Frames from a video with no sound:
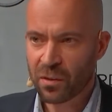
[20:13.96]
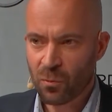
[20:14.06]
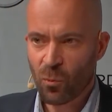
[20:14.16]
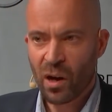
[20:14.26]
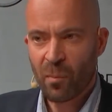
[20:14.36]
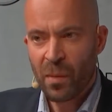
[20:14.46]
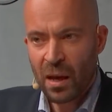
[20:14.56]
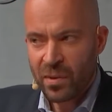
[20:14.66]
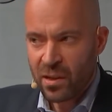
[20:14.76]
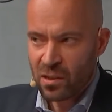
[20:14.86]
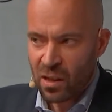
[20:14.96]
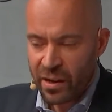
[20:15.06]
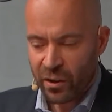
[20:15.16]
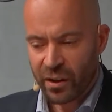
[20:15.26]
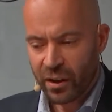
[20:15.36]
we are maybe
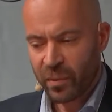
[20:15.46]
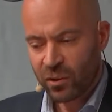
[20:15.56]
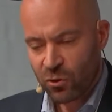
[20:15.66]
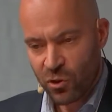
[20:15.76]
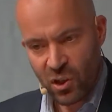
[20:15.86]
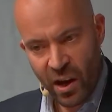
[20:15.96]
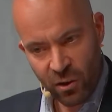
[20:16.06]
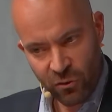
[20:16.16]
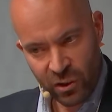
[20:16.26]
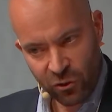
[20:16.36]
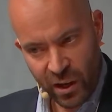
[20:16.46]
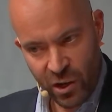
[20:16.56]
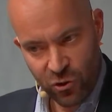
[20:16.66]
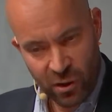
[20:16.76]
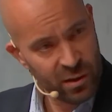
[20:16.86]
sliding a little bit to the side of the
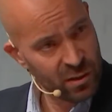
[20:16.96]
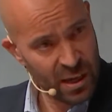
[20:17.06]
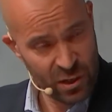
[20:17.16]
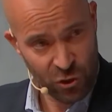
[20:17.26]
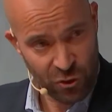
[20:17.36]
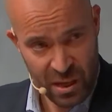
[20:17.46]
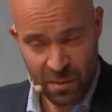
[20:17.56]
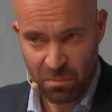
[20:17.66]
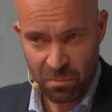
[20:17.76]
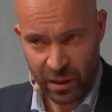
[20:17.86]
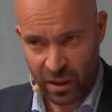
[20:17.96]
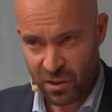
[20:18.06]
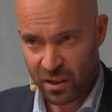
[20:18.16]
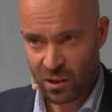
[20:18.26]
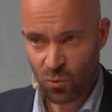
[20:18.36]
internationalization theme, but I
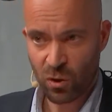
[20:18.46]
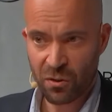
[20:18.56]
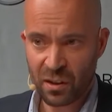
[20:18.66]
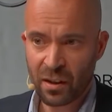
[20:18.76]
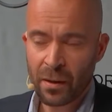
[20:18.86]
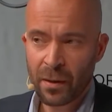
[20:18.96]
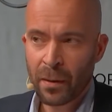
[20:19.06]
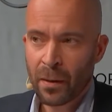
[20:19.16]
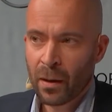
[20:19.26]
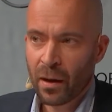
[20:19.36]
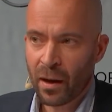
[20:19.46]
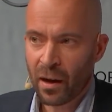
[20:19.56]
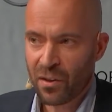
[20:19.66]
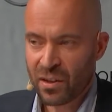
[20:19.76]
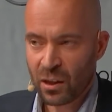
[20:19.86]
think it's worth it.
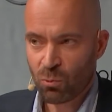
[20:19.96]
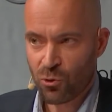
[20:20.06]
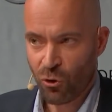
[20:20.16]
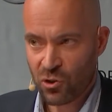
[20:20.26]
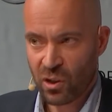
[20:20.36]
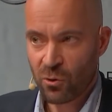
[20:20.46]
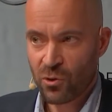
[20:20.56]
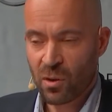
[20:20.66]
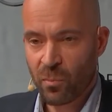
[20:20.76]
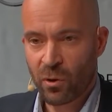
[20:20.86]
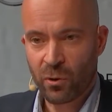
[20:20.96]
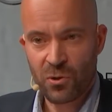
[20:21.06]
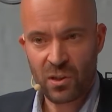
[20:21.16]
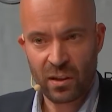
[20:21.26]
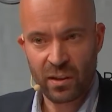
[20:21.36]
I think it was Rosa Luxemburg who
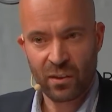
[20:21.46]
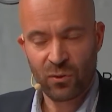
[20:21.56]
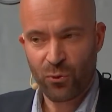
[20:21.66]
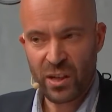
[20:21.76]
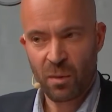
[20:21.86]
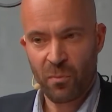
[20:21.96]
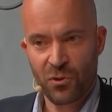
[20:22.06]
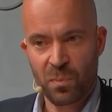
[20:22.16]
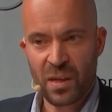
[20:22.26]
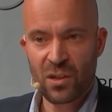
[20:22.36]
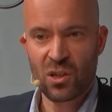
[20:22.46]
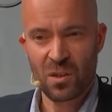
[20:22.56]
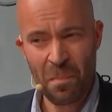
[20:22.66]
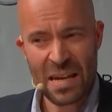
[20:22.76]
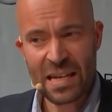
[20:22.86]
said that freedom of speech
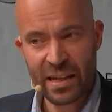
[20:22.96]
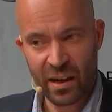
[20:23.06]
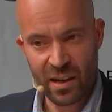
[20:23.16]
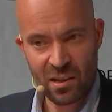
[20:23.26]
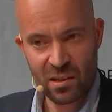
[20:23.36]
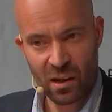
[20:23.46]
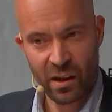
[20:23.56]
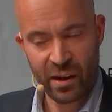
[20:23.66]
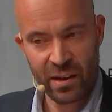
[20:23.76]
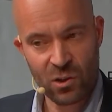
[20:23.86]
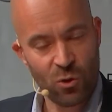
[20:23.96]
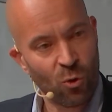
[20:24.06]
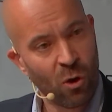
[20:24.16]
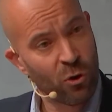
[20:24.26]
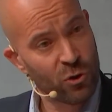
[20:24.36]
is meaningless unless
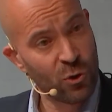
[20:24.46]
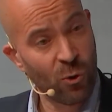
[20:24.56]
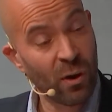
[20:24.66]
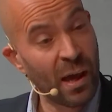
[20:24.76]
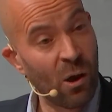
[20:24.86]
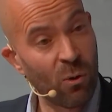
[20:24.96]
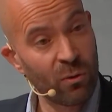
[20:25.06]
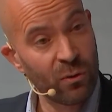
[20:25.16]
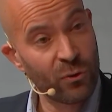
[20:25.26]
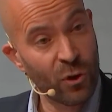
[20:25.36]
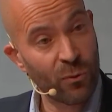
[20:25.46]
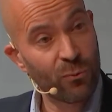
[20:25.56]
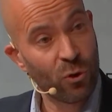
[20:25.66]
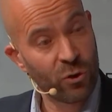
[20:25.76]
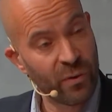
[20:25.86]
you also allow
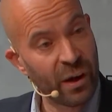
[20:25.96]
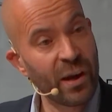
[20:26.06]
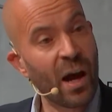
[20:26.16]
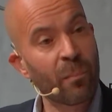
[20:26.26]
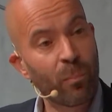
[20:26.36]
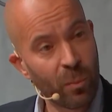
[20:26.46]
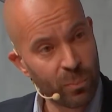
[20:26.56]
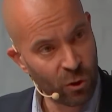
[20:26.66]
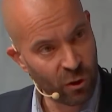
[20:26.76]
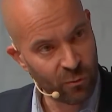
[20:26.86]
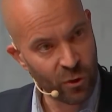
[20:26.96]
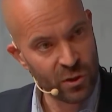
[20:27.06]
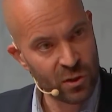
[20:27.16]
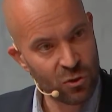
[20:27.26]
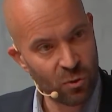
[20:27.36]
for the very unpopular
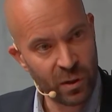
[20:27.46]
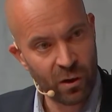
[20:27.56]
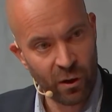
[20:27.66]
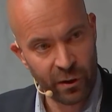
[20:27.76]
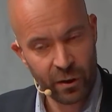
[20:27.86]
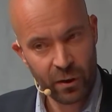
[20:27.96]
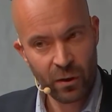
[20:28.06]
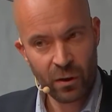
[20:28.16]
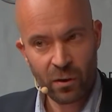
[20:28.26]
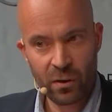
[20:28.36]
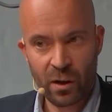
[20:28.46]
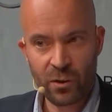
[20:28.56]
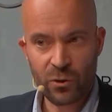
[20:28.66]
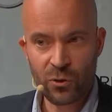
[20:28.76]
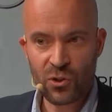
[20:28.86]
voices to be heard.
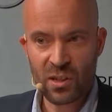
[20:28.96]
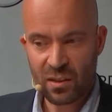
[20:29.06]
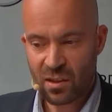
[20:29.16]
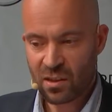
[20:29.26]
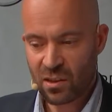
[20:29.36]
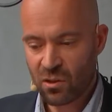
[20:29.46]
Do you see this as